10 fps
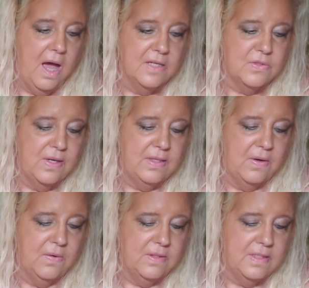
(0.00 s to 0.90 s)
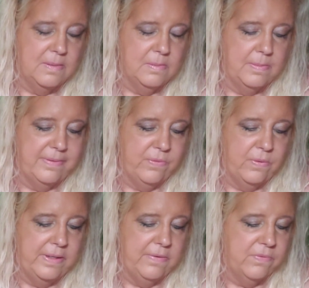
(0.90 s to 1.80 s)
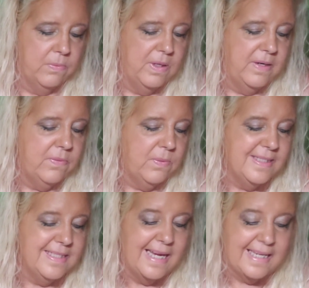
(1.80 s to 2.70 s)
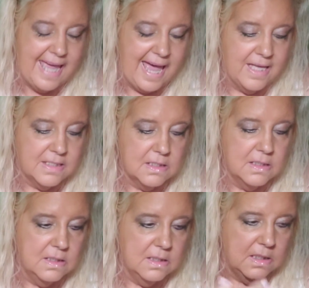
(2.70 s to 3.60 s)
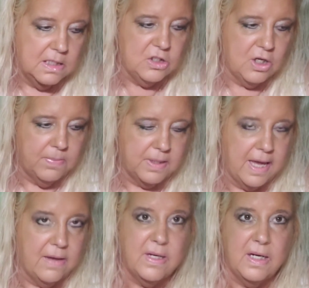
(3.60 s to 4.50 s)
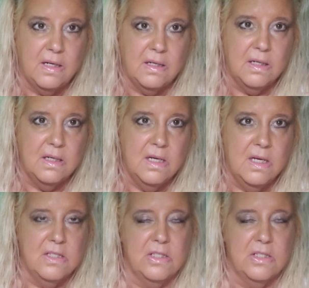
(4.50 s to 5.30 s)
It's right there on the table before you. For whatever reason, a cat is jumping out here.